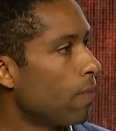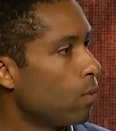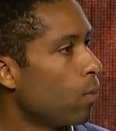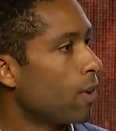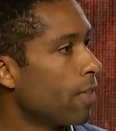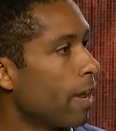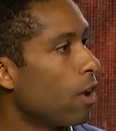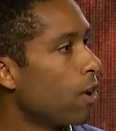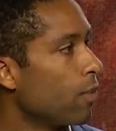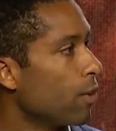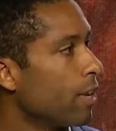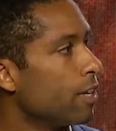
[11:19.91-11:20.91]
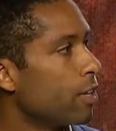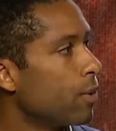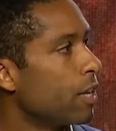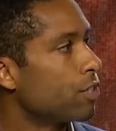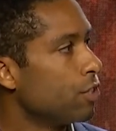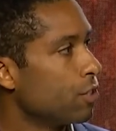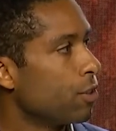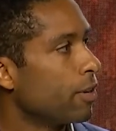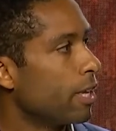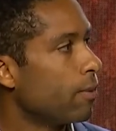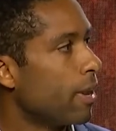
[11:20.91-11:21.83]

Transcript: where they are in their integration journey.